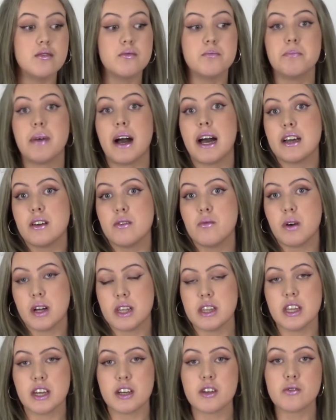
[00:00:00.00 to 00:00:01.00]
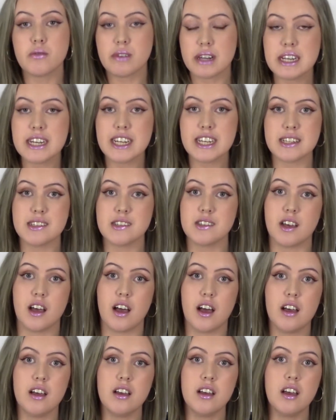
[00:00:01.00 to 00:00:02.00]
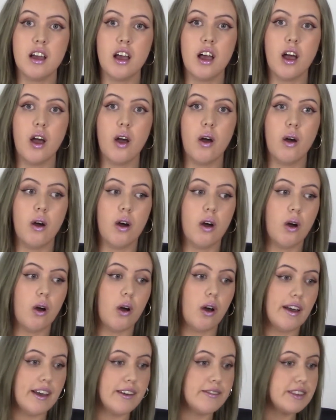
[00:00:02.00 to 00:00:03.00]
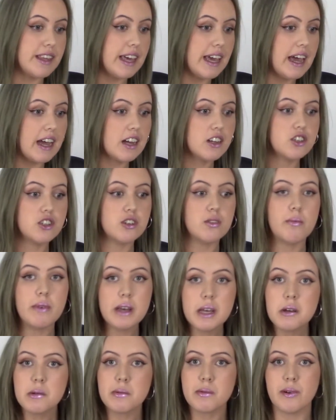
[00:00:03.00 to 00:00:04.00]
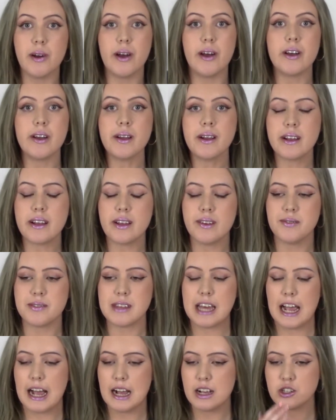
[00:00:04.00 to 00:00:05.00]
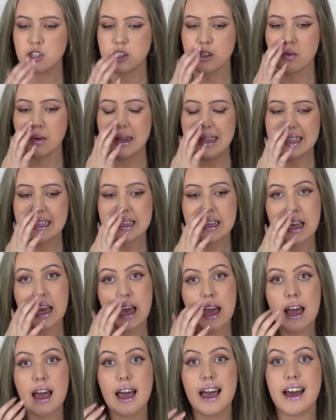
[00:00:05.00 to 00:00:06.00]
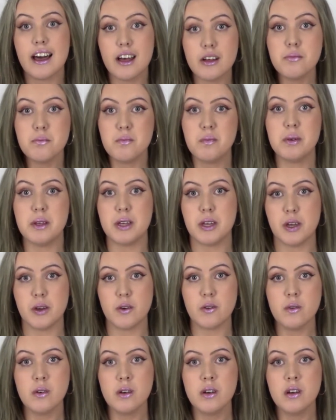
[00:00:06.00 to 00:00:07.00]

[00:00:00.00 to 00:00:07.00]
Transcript: by what the ingredients are, if they actually will work, if they actually will help you,